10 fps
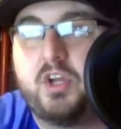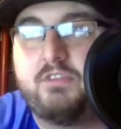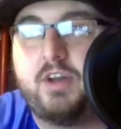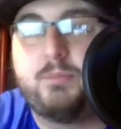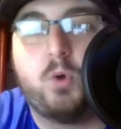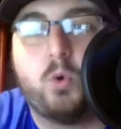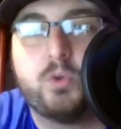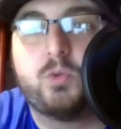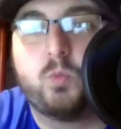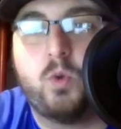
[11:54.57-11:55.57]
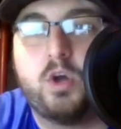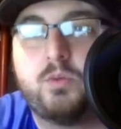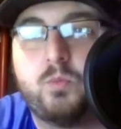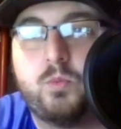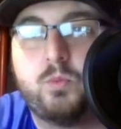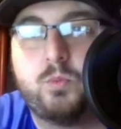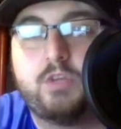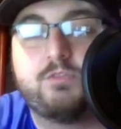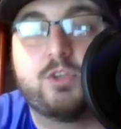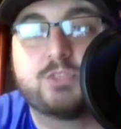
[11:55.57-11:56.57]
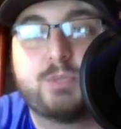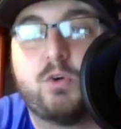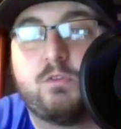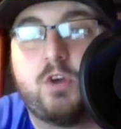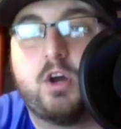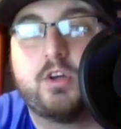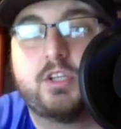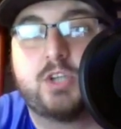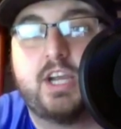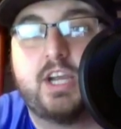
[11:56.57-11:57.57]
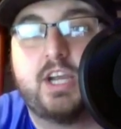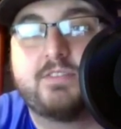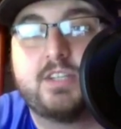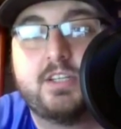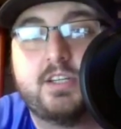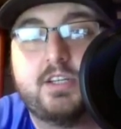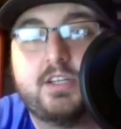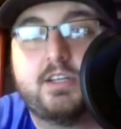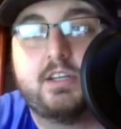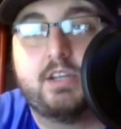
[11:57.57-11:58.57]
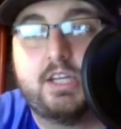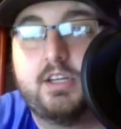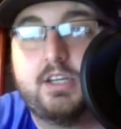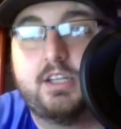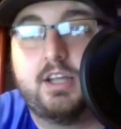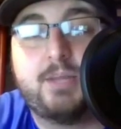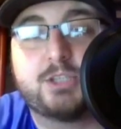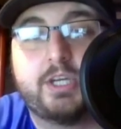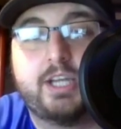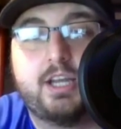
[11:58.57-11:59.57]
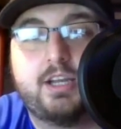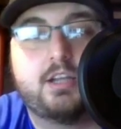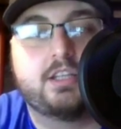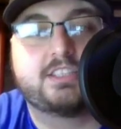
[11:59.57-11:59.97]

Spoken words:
If I'm holding 1 in first pick overall in the draft, I'm not trading out of it unless I'm